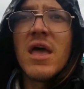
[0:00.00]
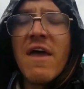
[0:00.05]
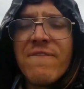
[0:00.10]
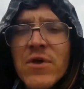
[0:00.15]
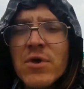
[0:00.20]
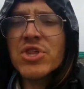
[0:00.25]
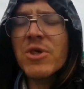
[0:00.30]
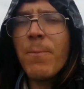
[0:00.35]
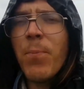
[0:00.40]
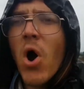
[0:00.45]

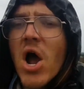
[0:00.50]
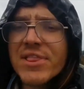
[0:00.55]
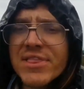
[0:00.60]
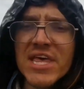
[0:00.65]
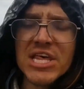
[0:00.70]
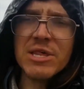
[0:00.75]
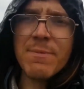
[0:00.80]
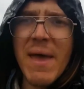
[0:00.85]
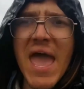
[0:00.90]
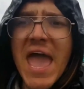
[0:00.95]
If you support
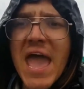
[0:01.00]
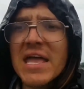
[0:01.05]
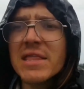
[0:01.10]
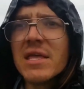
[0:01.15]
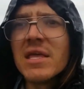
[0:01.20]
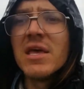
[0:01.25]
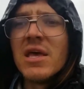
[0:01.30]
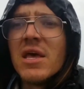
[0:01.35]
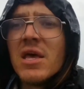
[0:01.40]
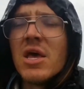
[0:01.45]
this
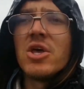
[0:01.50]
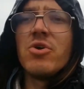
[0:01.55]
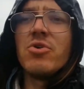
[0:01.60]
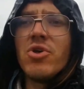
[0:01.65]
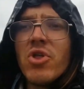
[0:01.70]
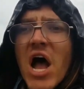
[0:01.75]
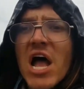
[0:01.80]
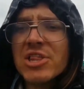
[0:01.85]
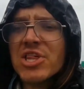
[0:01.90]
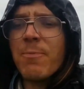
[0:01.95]
man,
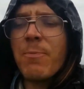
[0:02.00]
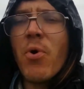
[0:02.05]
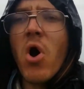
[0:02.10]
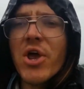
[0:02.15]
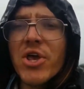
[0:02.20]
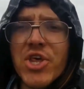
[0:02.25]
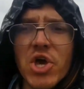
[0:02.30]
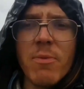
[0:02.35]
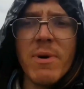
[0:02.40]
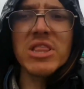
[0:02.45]
you do not
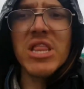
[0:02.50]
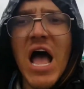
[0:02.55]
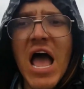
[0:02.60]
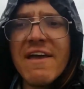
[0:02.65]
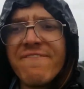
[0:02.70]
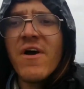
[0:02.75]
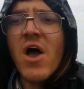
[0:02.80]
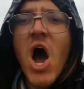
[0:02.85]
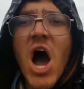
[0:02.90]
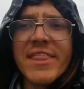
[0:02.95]
support human
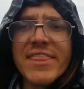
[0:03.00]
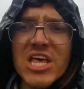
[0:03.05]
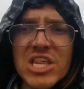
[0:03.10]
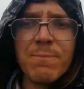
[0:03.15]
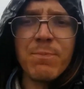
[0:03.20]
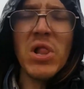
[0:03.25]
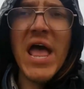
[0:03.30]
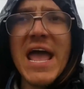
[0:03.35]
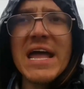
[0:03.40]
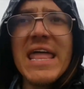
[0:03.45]
life on
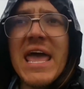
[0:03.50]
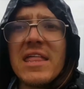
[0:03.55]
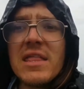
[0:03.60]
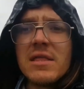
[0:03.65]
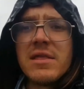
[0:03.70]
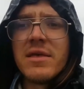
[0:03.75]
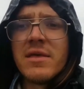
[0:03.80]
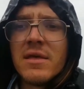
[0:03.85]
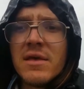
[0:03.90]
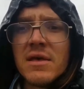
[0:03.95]
this planet.
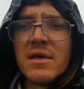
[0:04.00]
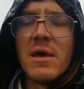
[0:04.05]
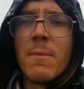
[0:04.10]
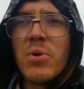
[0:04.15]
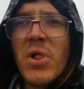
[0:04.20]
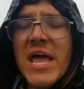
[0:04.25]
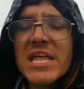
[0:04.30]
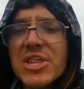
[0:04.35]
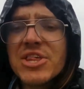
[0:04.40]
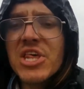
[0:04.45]

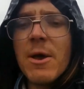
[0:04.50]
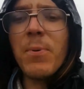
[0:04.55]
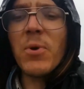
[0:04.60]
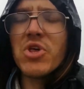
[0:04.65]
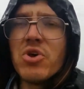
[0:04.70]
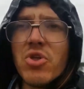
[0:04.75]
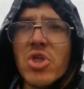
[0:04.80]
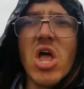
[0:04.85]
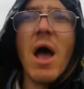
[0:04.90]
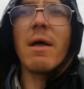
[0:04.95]
Plain and
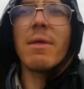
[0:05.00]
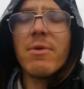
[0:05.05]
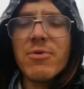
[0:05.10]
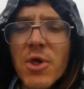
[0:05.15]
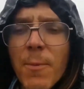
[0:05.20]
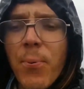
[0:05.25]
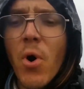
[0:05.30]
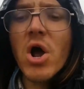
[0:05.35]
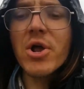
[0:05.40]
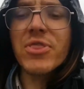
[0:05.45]
simple, you do not
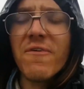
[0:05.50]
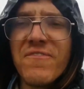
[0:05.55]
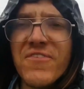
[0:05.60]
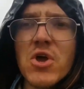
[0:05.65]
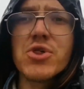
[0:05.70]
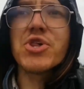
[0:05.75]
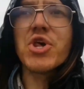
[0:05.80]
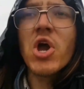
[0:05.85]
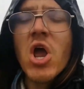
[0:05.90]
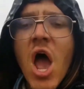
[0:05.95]
support the
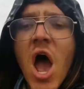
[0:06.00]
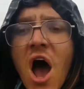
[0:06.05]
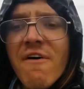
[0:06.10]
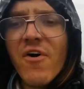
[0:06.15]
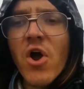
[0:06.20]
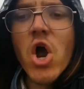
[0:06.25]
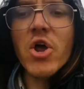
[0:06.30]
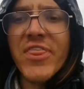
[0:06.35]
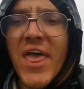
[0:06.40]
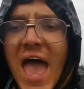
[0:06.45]
future
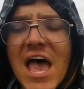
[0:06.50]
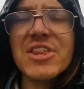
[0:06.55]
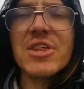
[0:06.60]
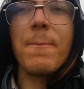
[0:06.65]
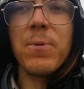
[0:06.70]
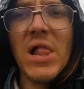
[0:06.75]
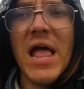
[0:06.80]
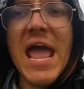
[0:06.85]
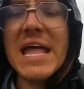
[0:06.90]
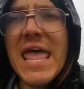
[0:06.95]
of Earth as
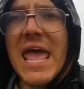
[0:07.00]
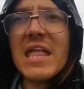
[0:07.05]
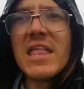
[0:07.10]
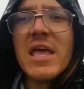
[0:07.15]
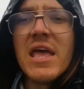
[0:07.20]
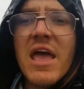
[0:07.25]
a planet.